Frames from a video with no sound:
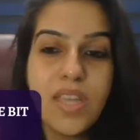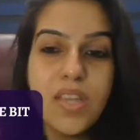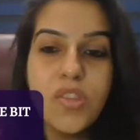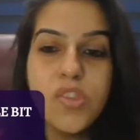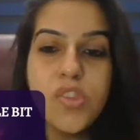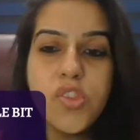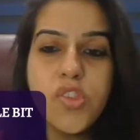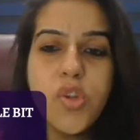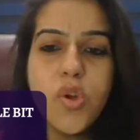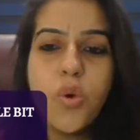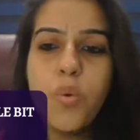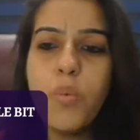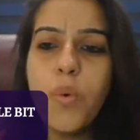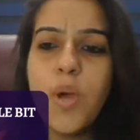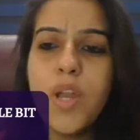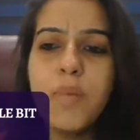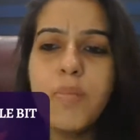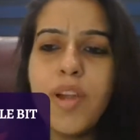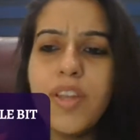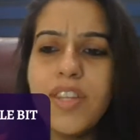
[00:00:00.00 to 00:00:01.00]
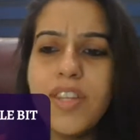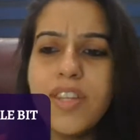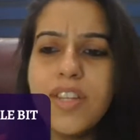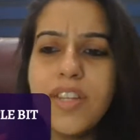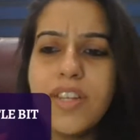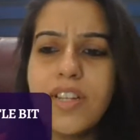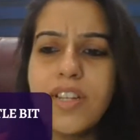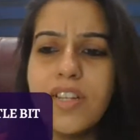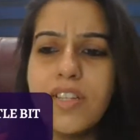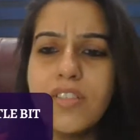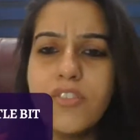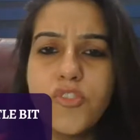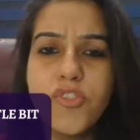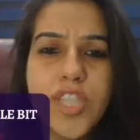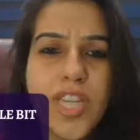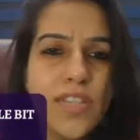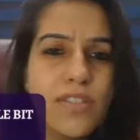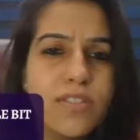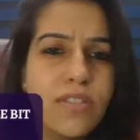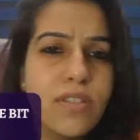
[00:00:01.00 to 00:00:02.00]
So, what about a little
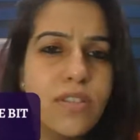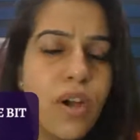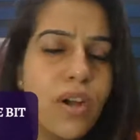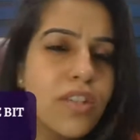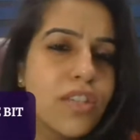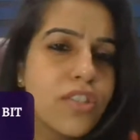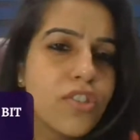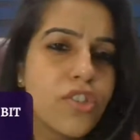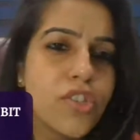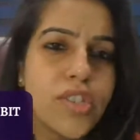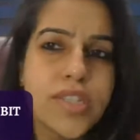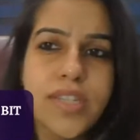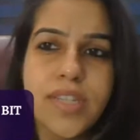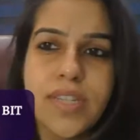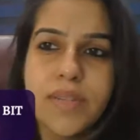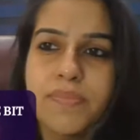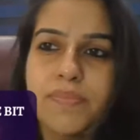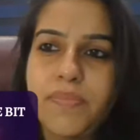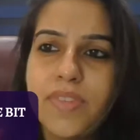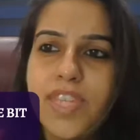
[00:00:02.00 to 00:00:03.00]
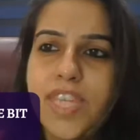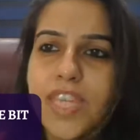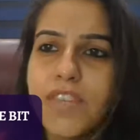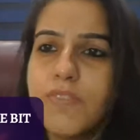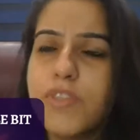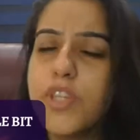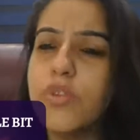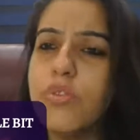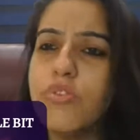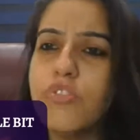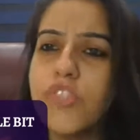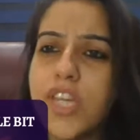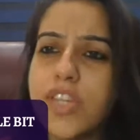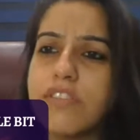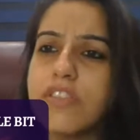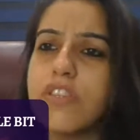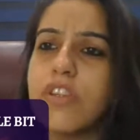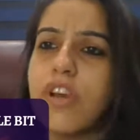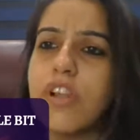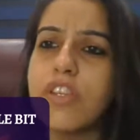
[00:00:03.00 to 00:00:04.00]
general knowledge today? Can we do
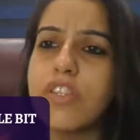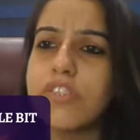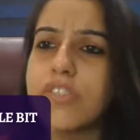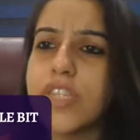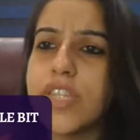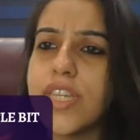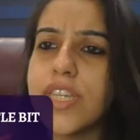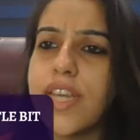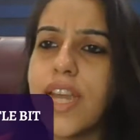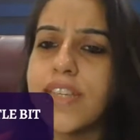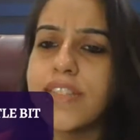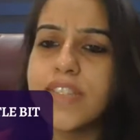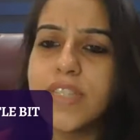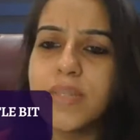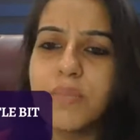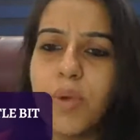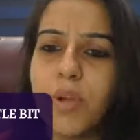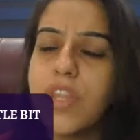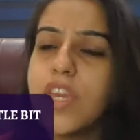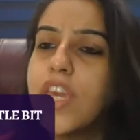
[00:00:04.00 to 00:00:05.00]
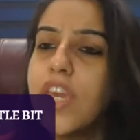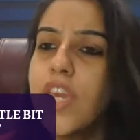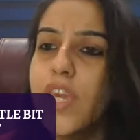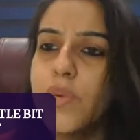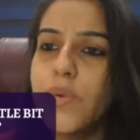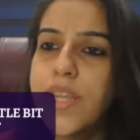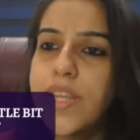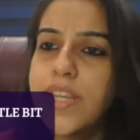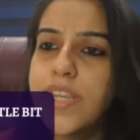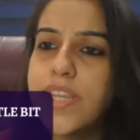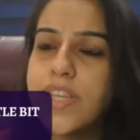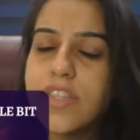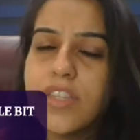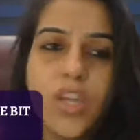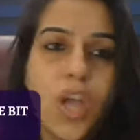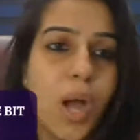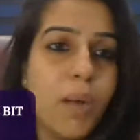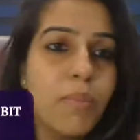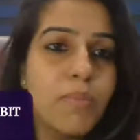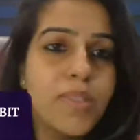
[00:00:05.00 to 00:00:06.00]
general knowledge today, guys? Come on, quickly in
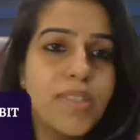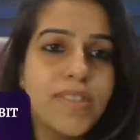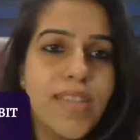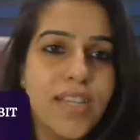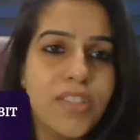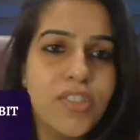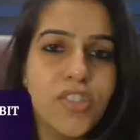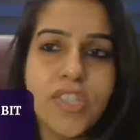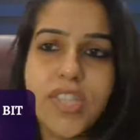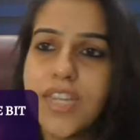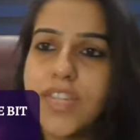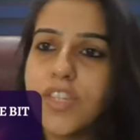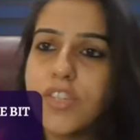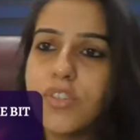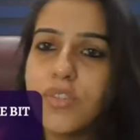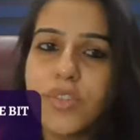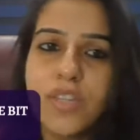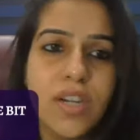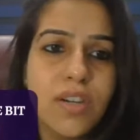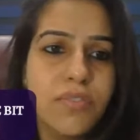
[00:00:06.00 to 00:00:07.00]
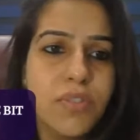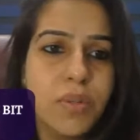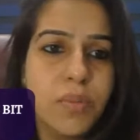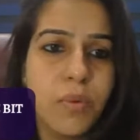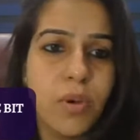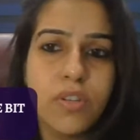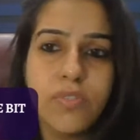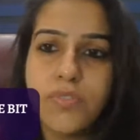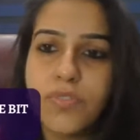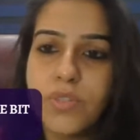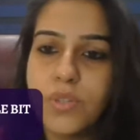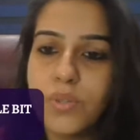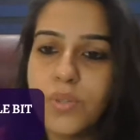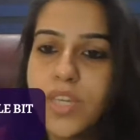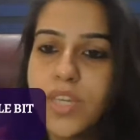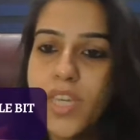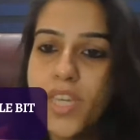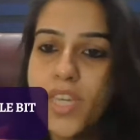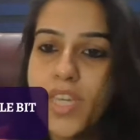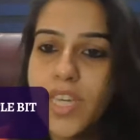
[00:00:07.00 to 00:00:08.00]
the comment section. I need to hear from all of you.
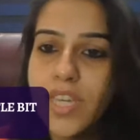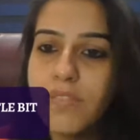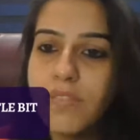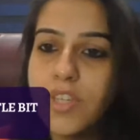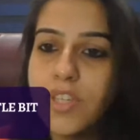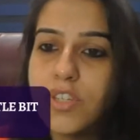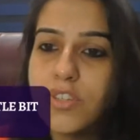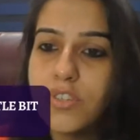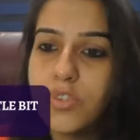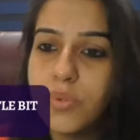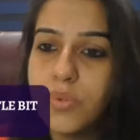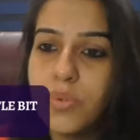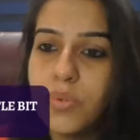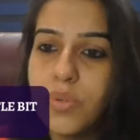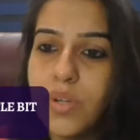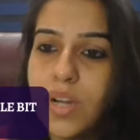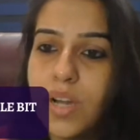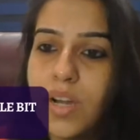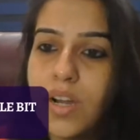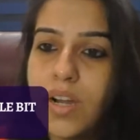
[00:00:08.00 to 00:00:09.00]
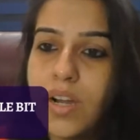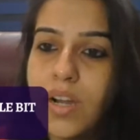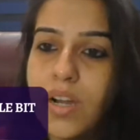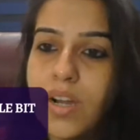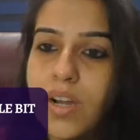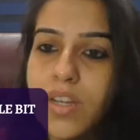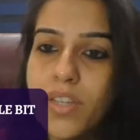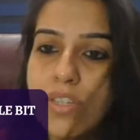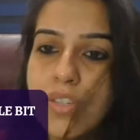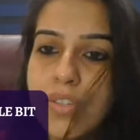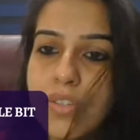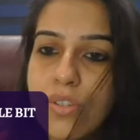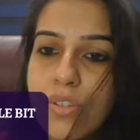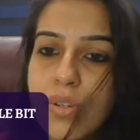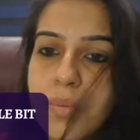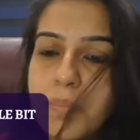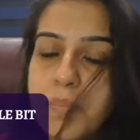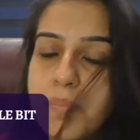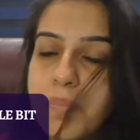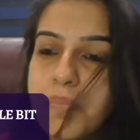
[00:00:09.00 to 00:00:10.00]
Can we do,
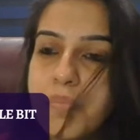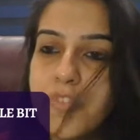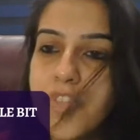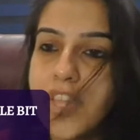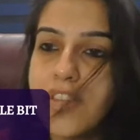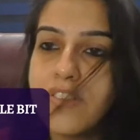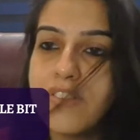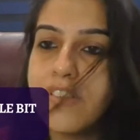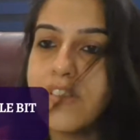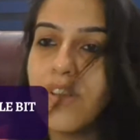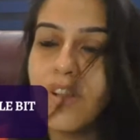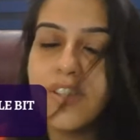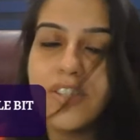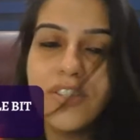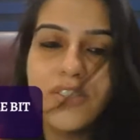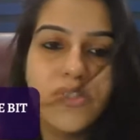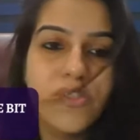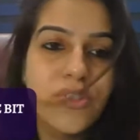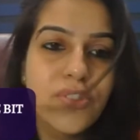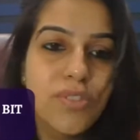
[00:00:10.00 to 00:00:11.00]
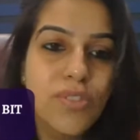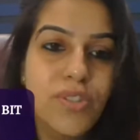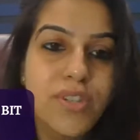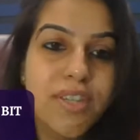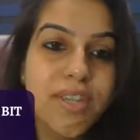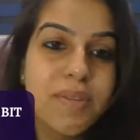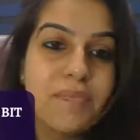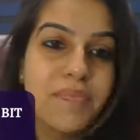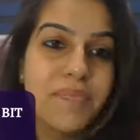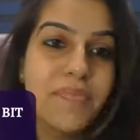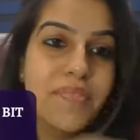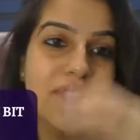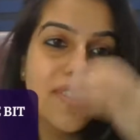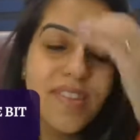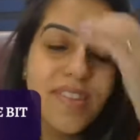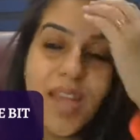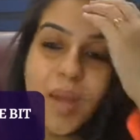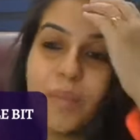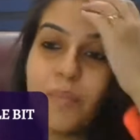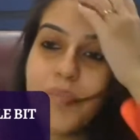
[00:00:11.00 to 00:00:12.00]
general knowledge today?
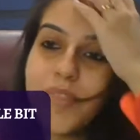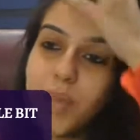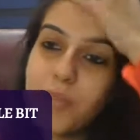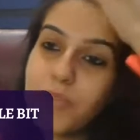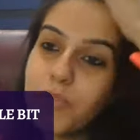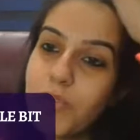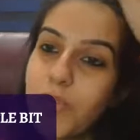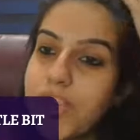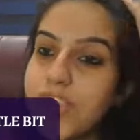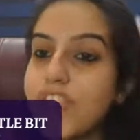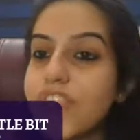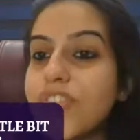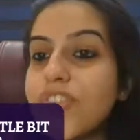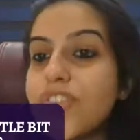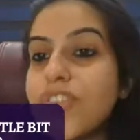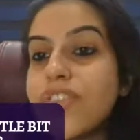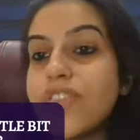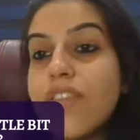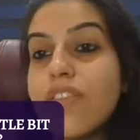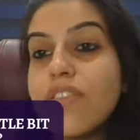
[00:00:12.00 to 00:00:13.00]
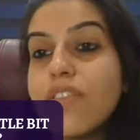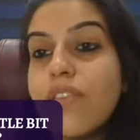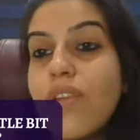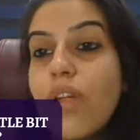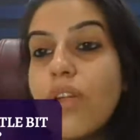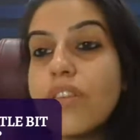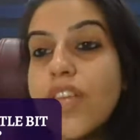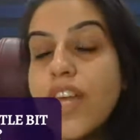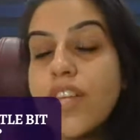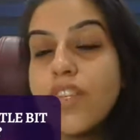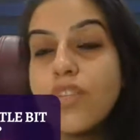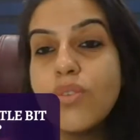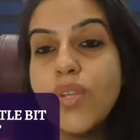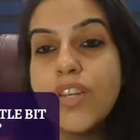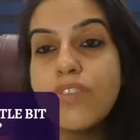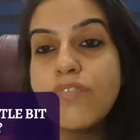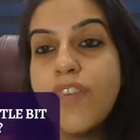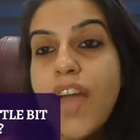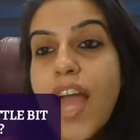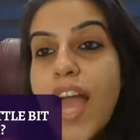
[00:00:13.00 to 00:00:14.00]
Some questions on general knowledge. Are you
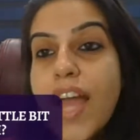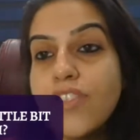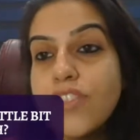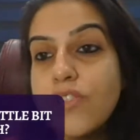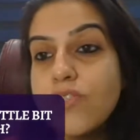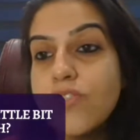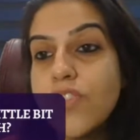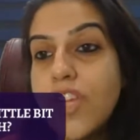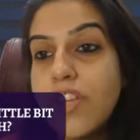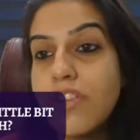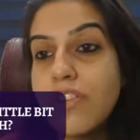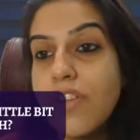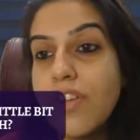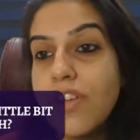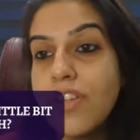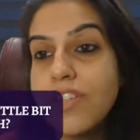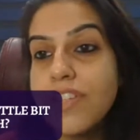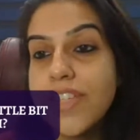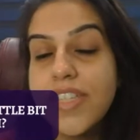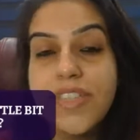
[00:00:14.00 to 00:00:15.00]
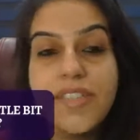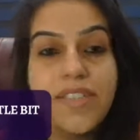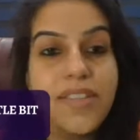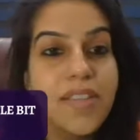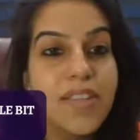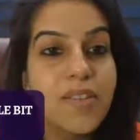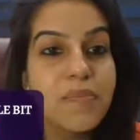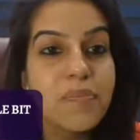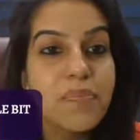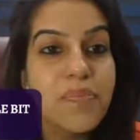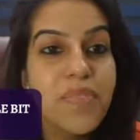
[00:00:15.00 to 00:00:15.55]
like fans of general knowledge? Anything?